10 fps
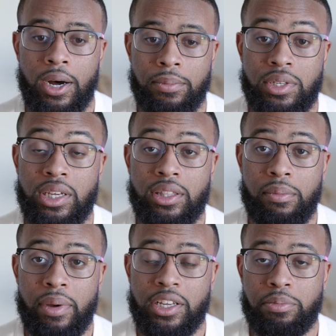to get
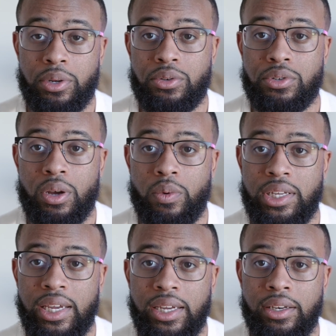the best pictures that we
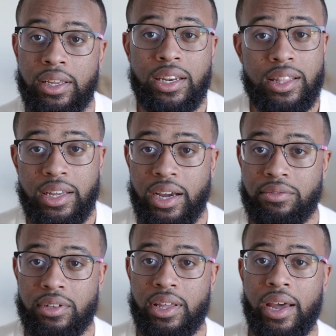can, and anything
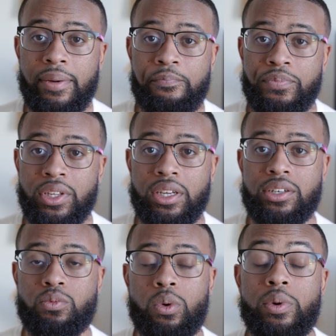after that
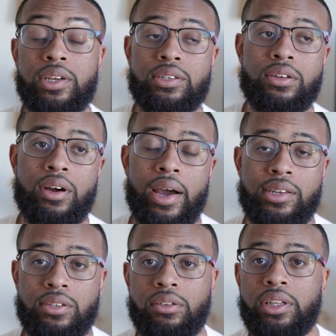is what we consider
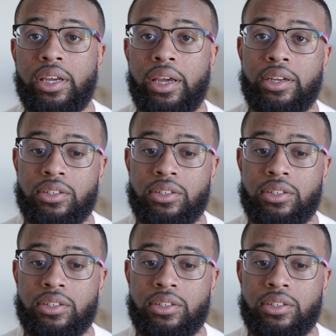icing on the cake.